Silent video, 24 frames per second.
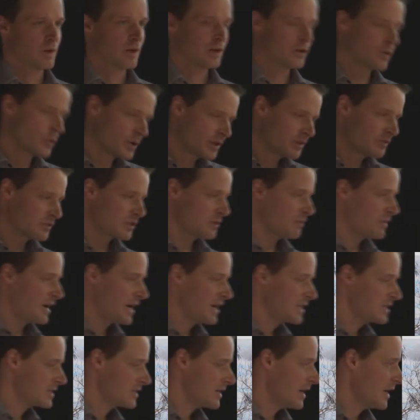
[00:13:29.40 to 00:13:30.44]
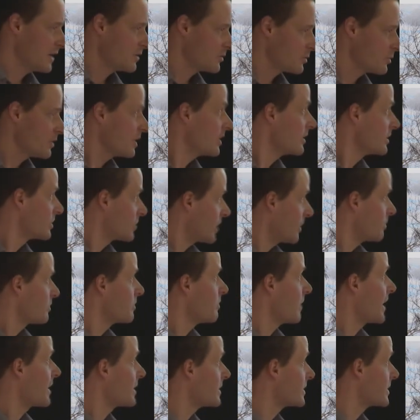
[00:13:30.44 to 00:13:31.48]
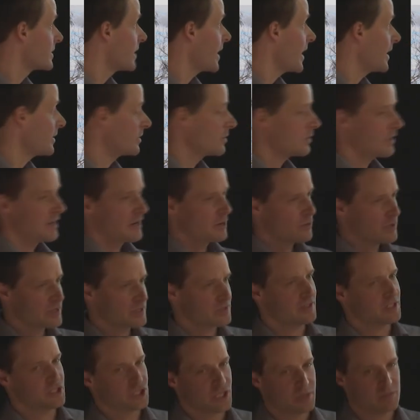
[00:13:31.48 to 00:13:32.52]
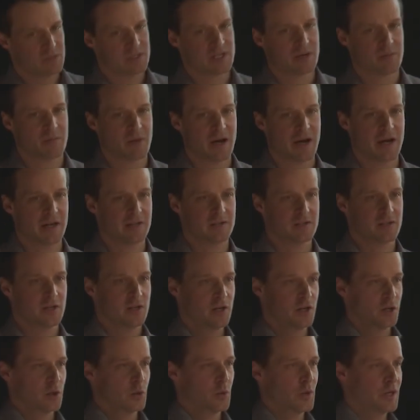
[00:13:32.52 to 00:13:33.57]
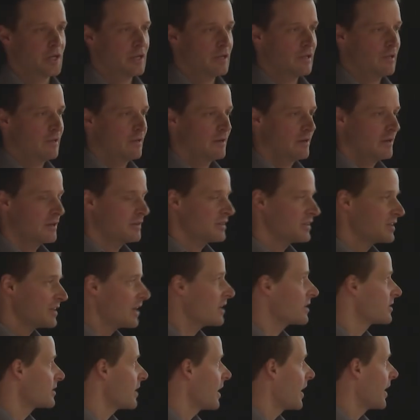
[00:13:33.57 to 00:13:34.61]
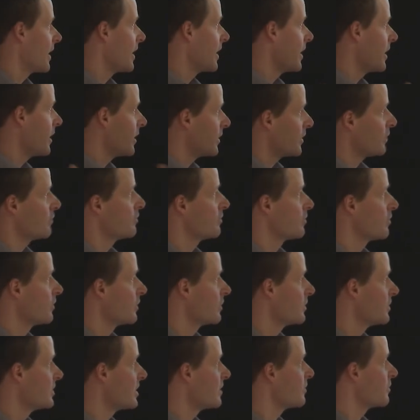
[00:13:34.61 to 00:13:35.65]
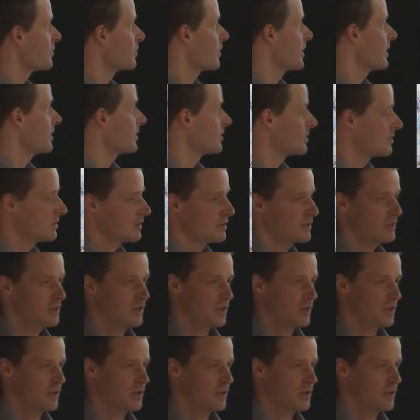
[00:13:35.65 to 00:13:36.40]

going to a mine site, really a gem mine site, or areas where gems are mined, you will detect a lot of different